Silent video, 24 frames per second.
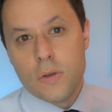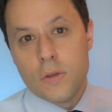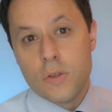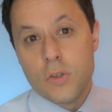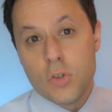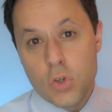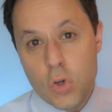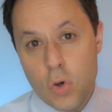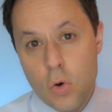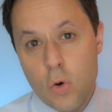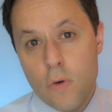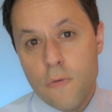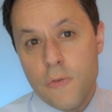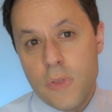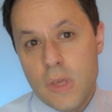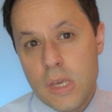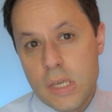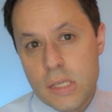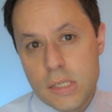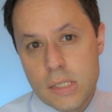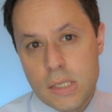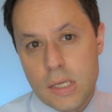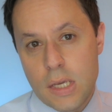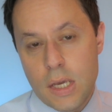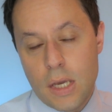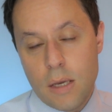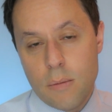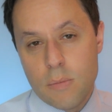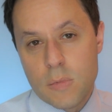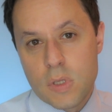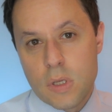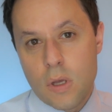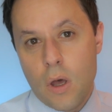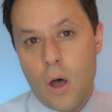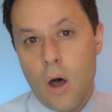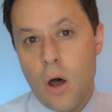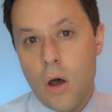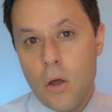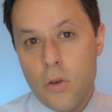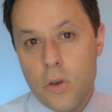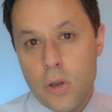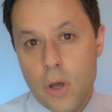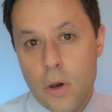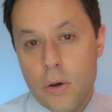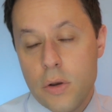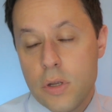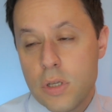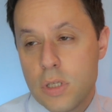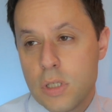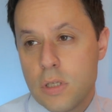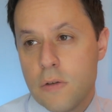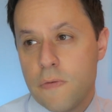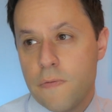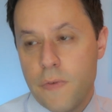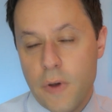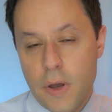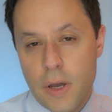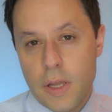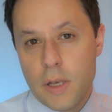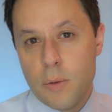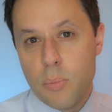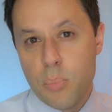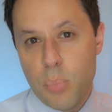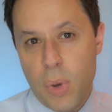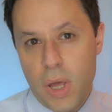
The two of these schemes are known as defined